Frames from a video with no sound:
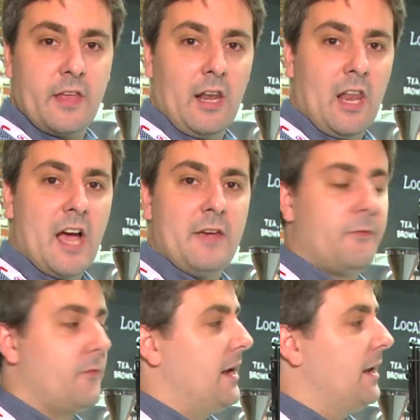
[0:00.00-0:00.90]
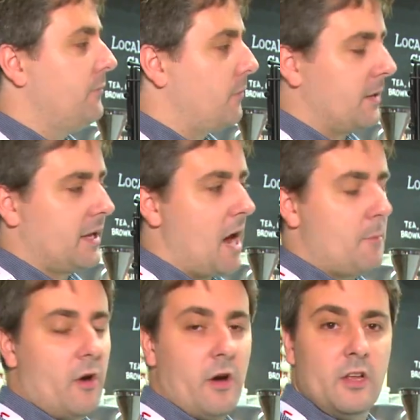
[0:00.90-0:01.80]
the live feed from the
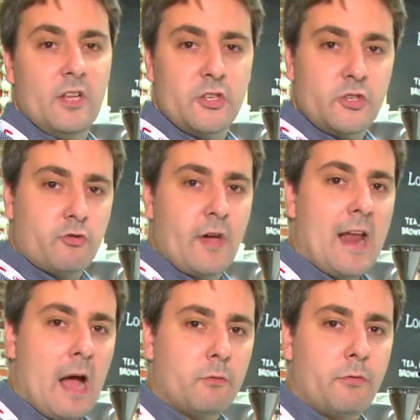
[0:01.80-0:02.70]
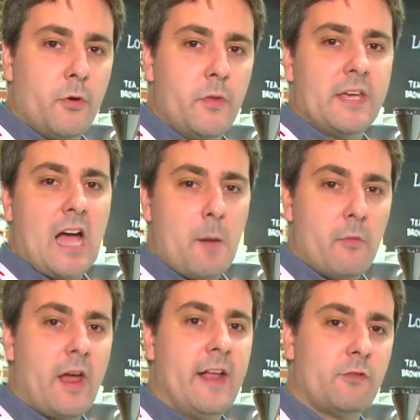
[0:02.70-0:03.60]
camera straight out through the
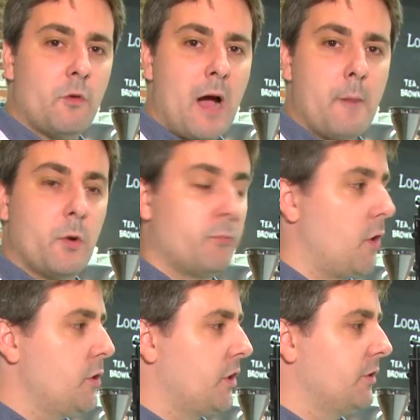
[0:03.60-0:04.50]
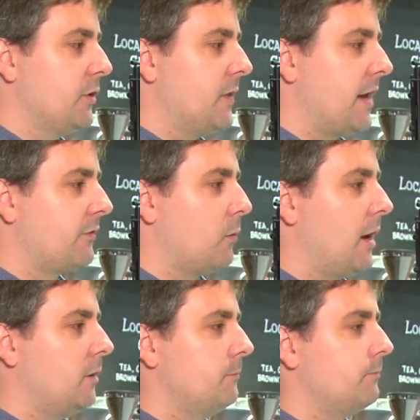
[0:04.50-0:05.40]
camera into a MacBook Pro, you can do that as
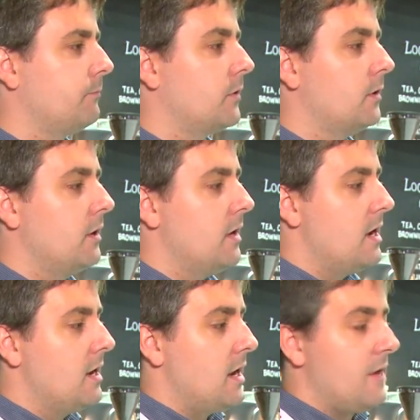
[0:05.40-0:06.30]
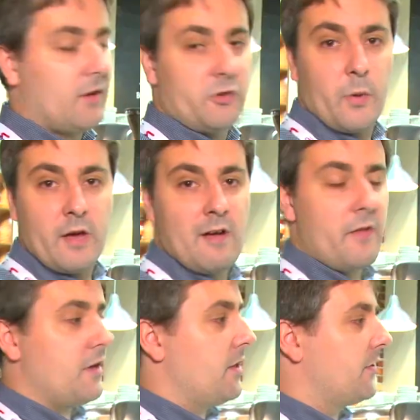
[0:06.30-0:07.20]
well. If I swing it
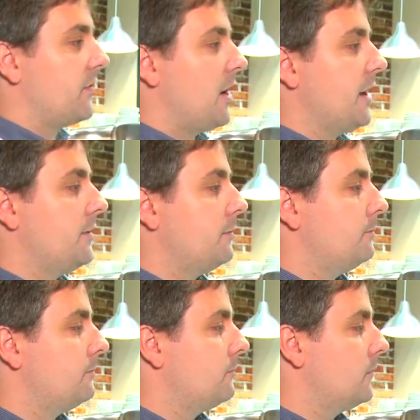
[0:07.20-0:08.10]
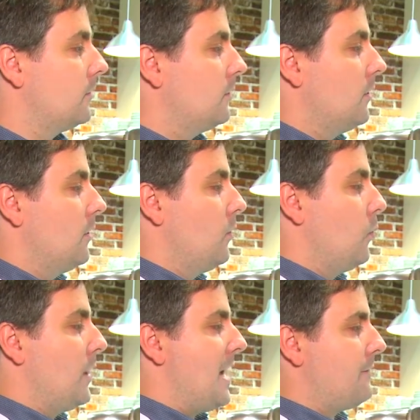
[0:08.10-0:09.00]
around the other side,
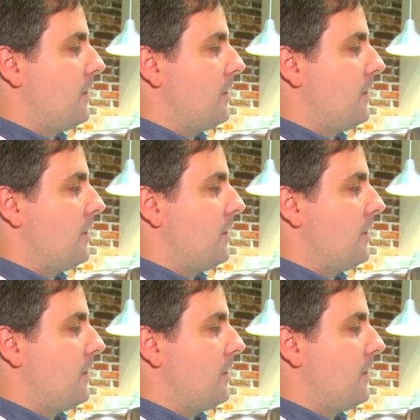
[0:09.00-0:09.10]
we have